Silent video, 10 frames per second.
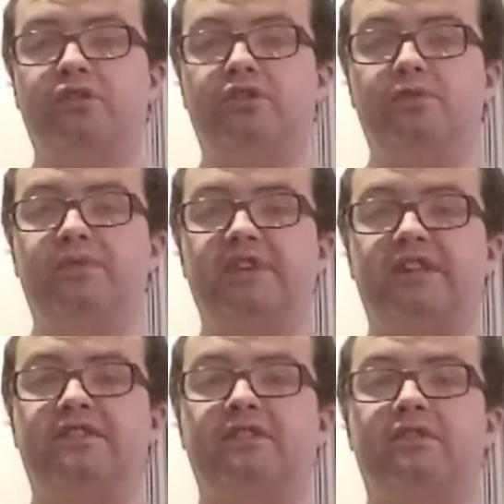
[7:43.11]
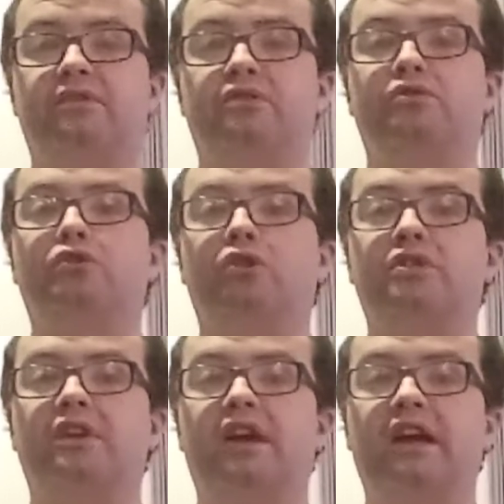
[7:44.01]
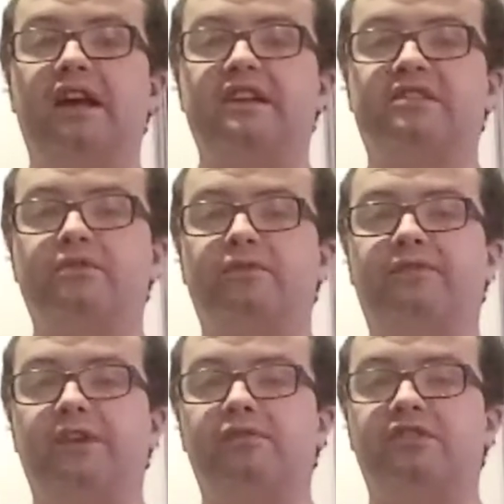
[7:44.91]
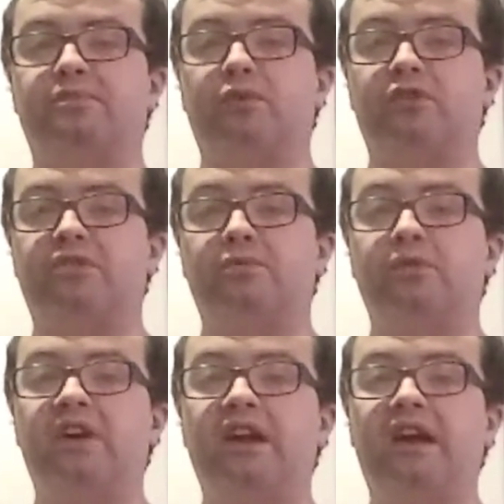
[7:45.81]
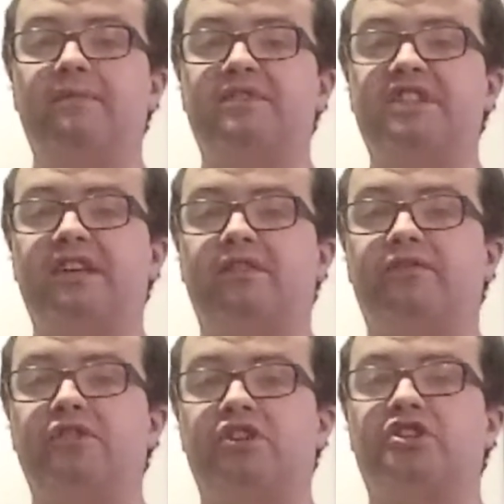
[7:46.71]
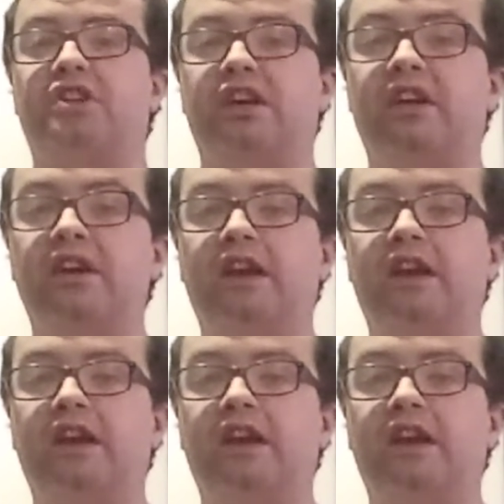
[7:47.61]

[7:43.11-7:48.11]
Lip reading: to be as non-hassle filled as possible. I'm sick of your shit.